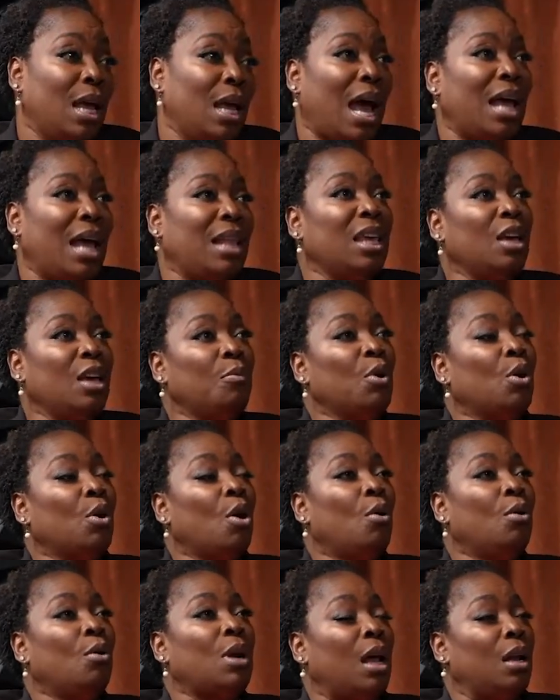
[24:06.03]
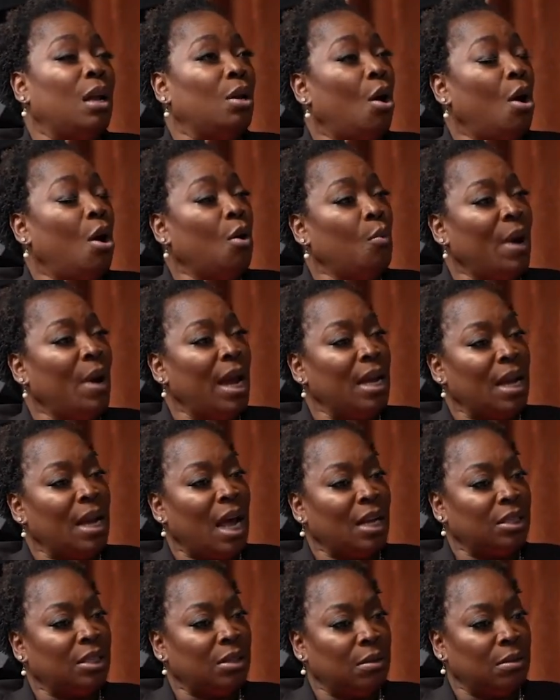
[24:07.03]
I think it will go a long way,
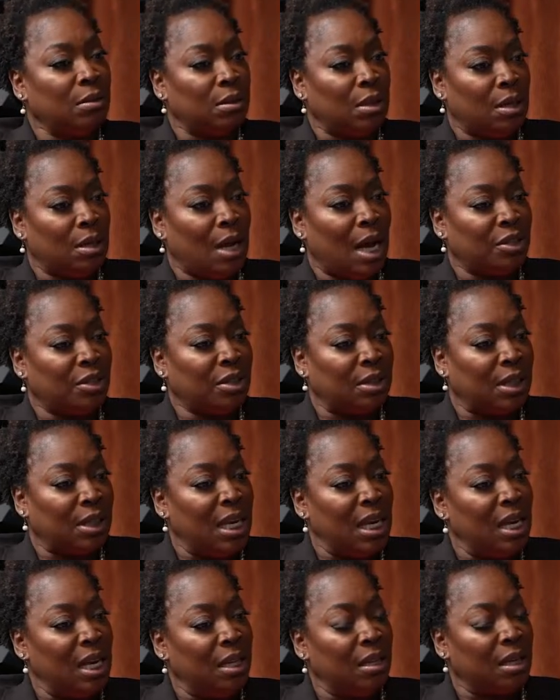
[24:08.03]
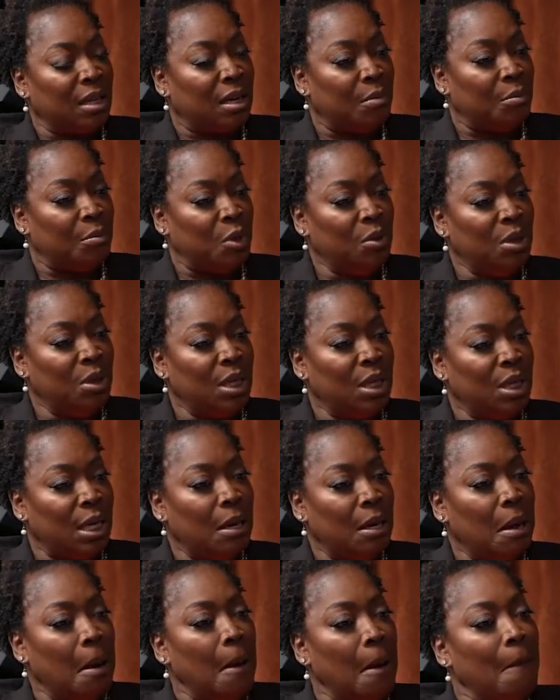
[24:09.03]
not just to healing the community,
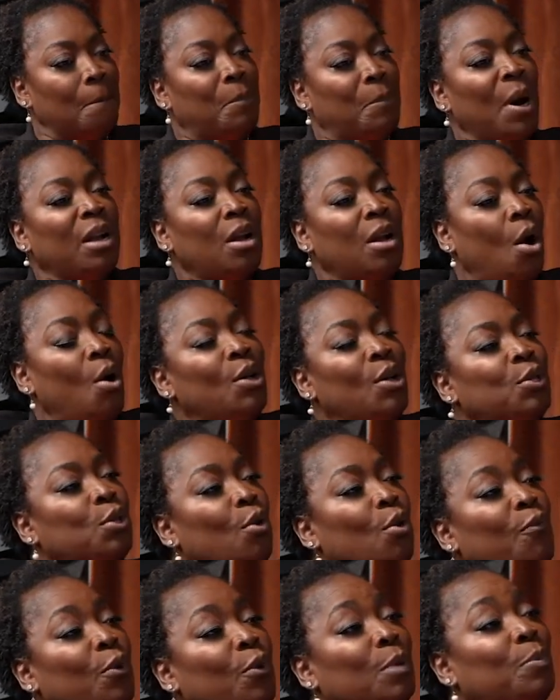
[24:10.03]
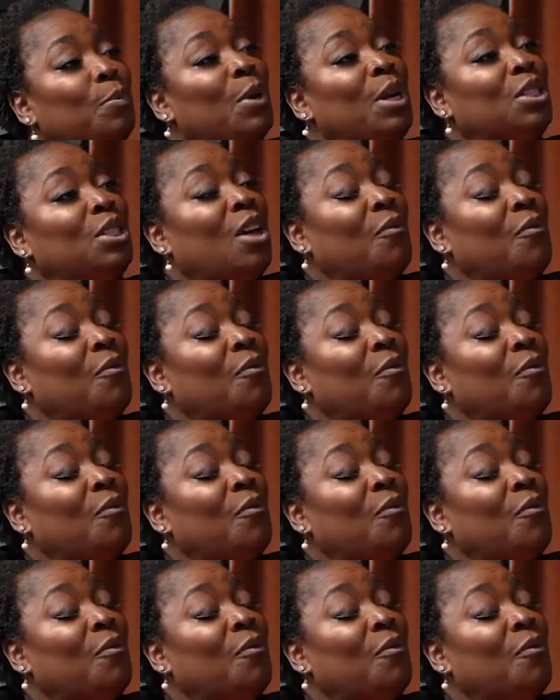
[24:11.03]
but also for the police